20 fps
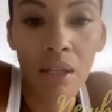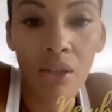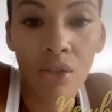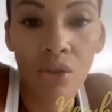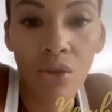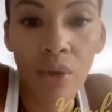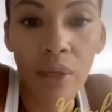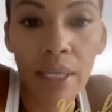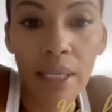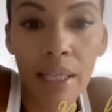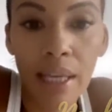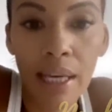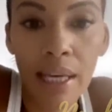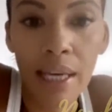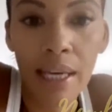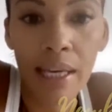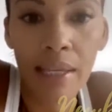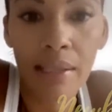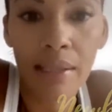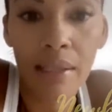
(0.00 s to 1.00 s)
Shaunie, they
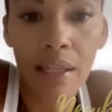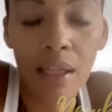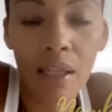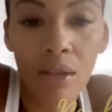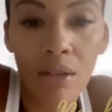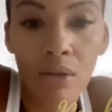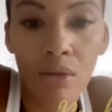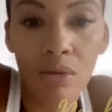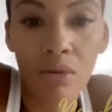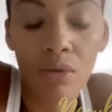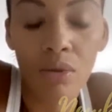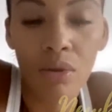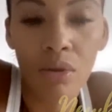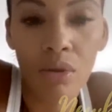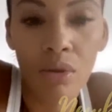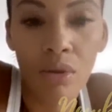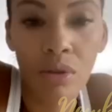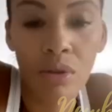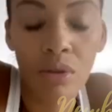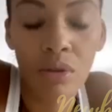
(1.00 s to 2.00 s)
can't see you.
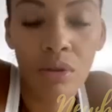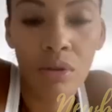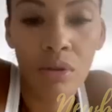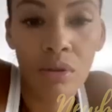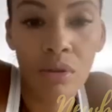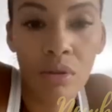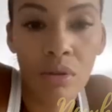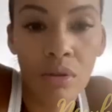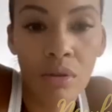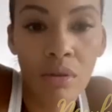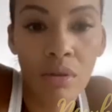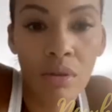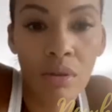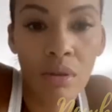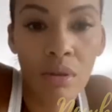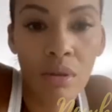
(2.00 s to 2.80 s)
Really?